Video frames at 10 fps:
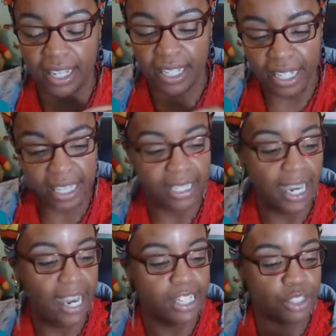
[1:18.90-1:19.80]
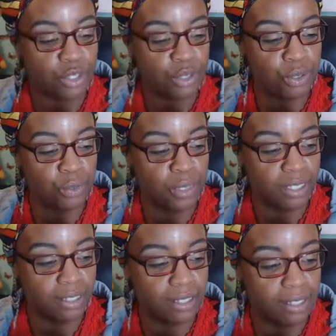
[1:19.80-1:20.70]
anything that has to do
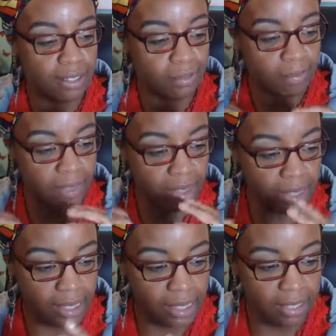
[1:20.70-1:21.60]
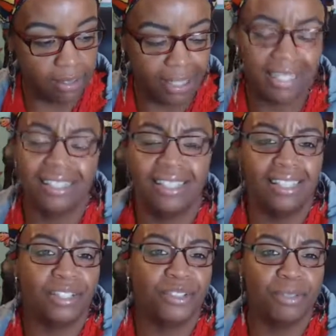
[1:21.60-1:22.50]
with, like I said, the
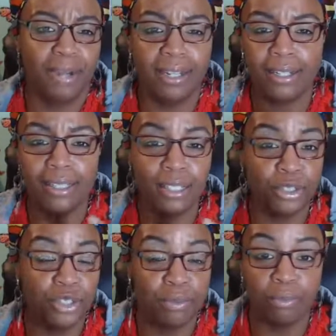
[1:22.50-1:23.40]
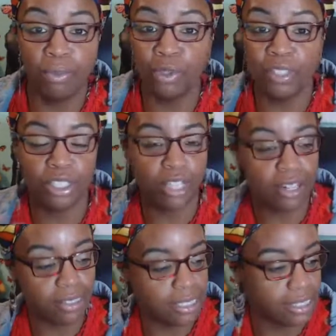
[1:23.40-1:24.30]
energy body, the energy moving, the
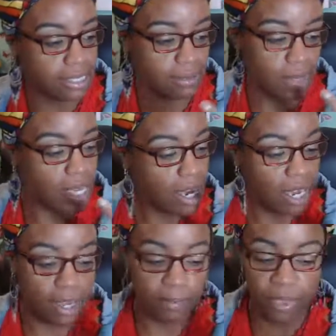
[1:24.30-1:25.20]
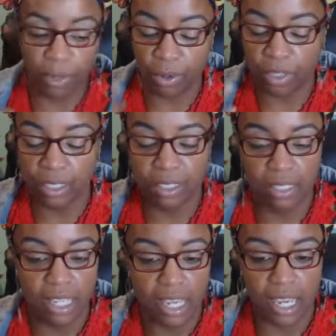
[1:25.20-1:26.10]
chakra system, the
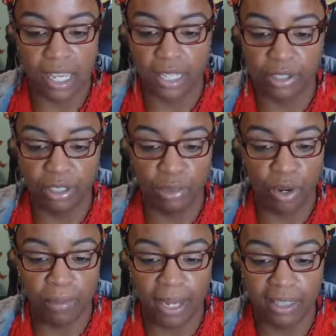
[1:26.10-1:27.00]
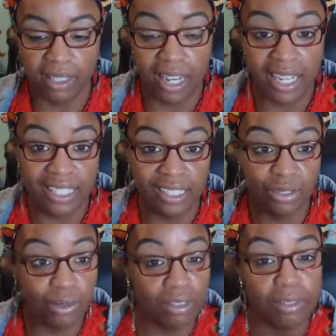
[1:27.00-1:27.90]
auras, and learning more about the nadis
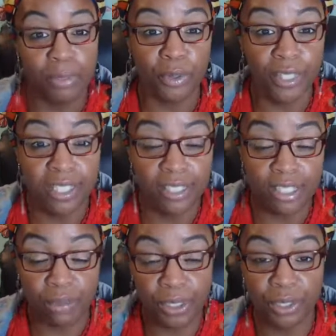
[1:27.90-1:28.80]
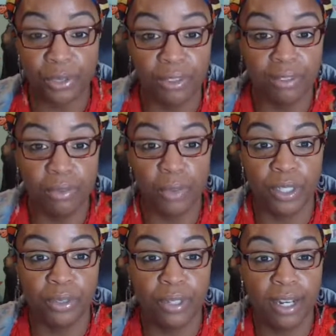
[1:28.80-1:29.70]
or the meridians, depending on where
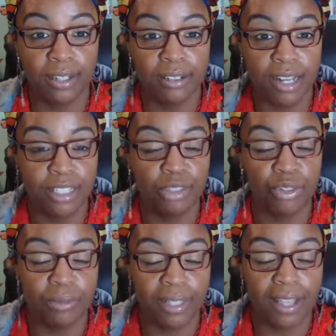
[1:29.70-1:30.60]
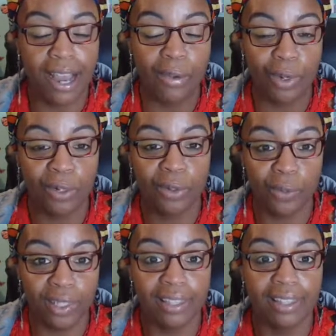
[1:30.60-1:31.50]
you got your knowledge from. But I work
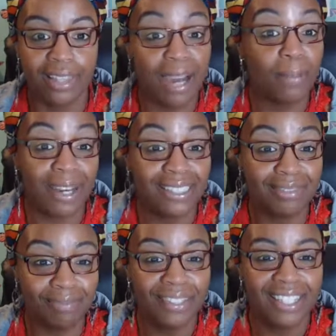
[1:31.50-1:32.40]
with that body.